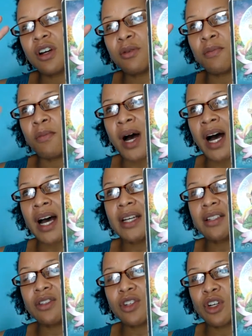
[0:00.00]

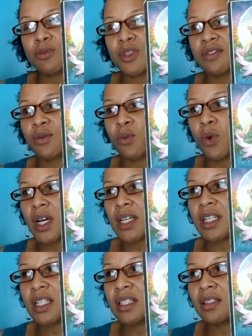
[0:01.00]
mind in terms of what
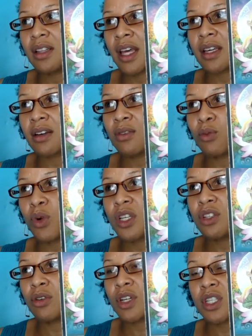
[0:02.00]
could, like what
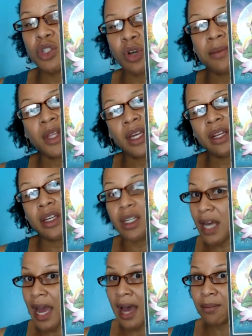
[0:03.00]
you're extrapolating could
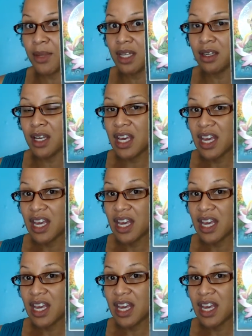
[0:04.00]
happen,